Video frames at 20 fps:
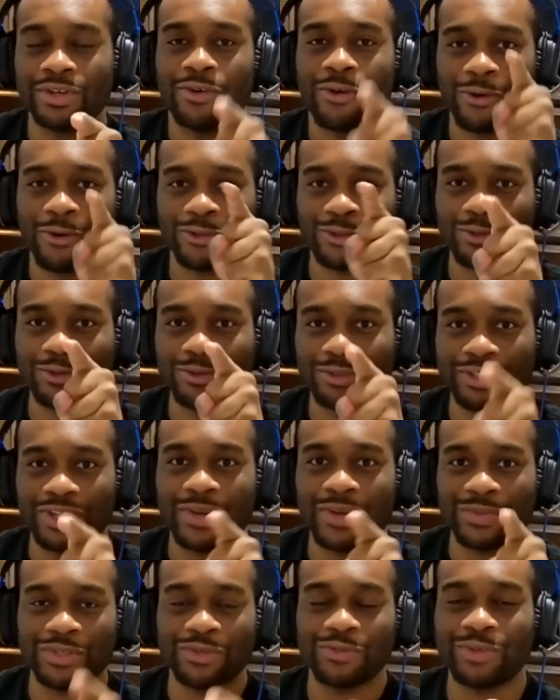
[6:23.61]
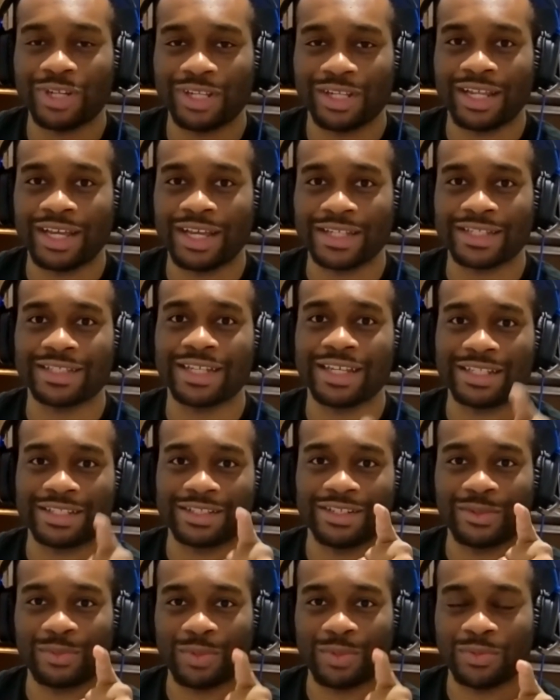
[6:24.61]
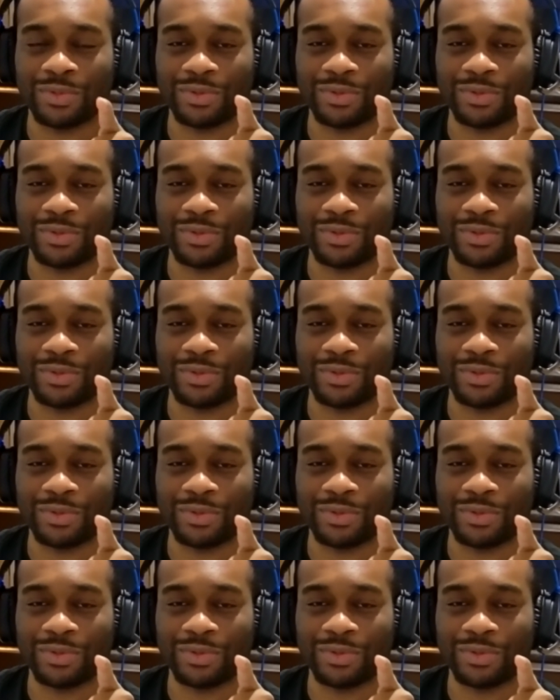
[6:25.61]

are too dumb to realize that it's not